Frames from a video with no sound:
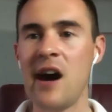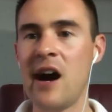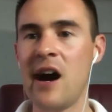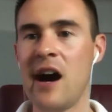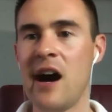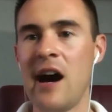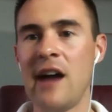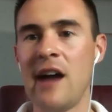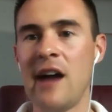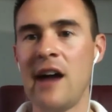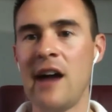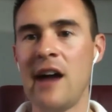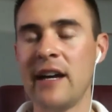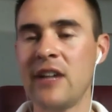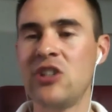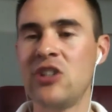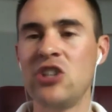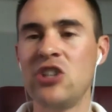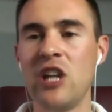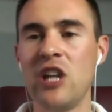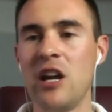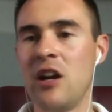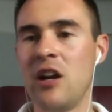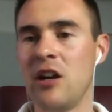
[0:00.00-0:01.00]
like I
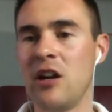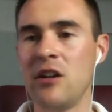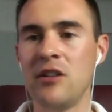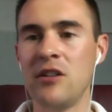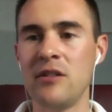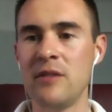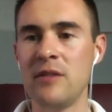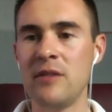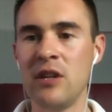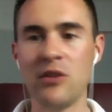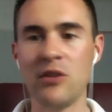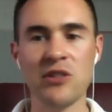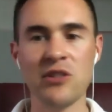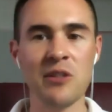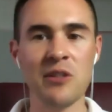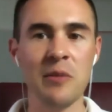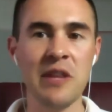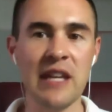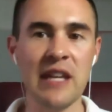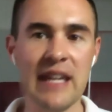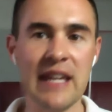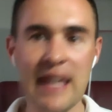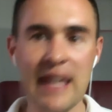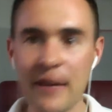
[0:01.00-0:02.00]
shared, you know,
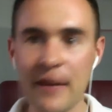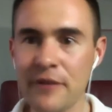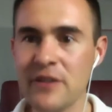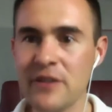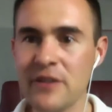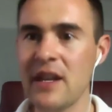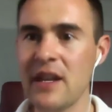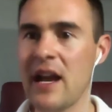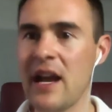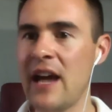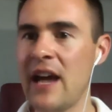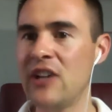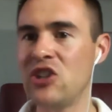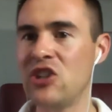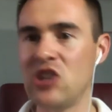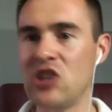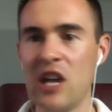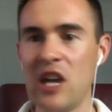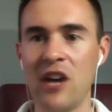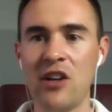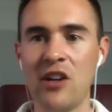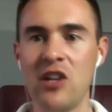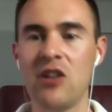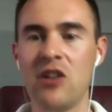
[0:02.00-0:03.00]
some of the GIFs that I
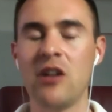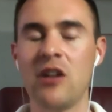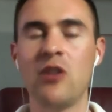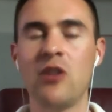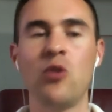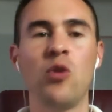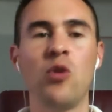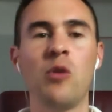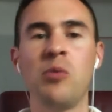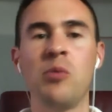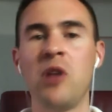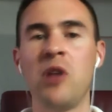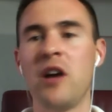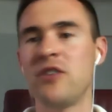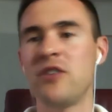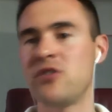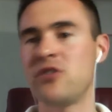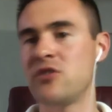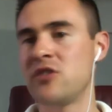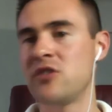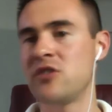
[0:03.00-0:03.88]
share here on Google Plus,